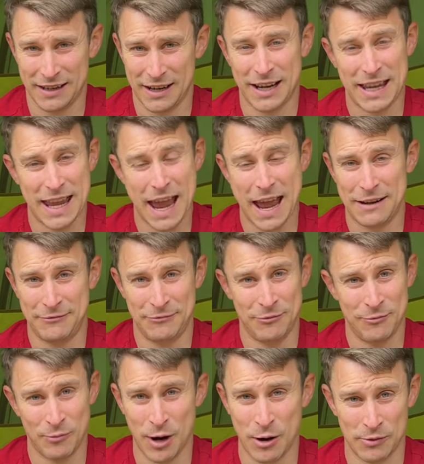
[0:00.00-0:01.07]
again,
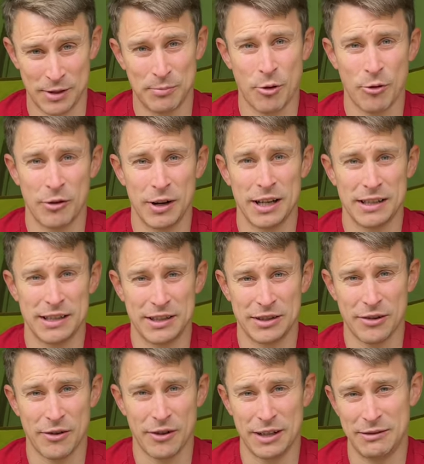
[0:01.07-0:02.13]
well, it's borrowing a
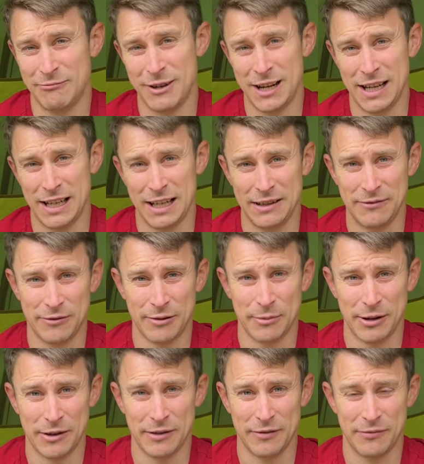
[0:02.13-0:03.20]
design really from
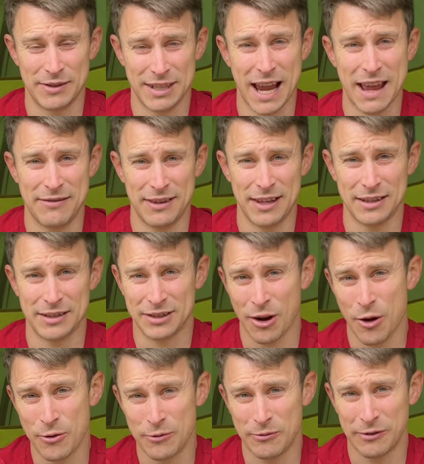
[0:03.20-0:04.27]
a tent that's
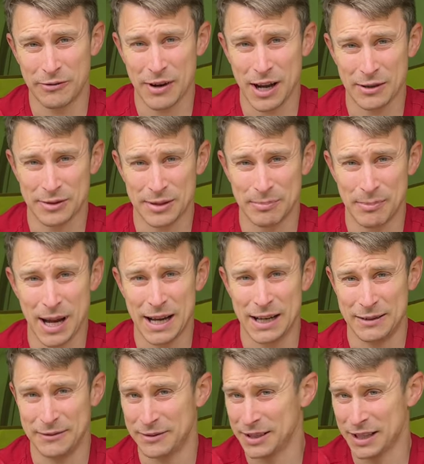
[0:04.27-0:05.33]
over
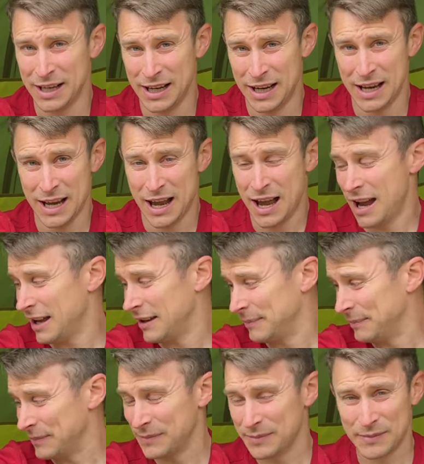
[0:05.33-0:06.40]

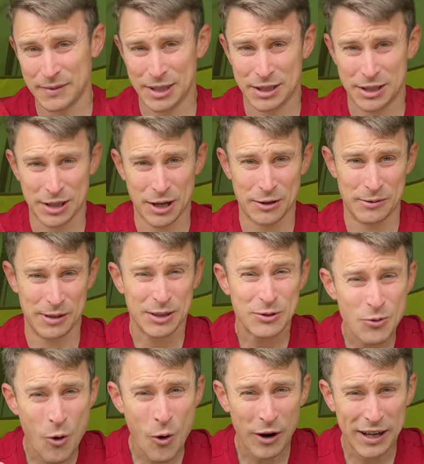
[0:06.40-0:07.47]
£1,000. So it's
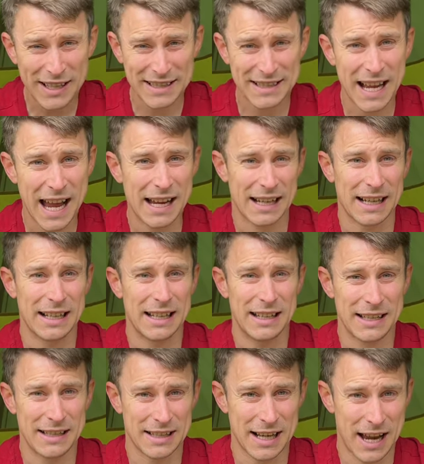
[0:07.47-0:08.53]
not exactly
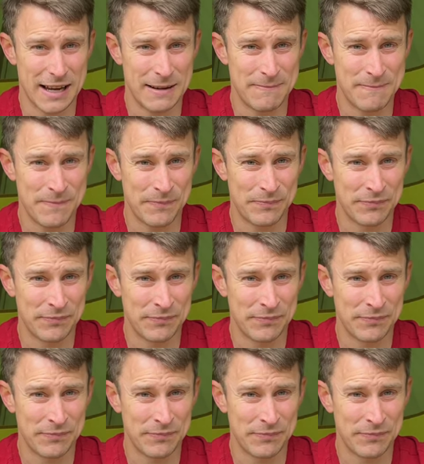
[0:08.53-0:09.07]
the same,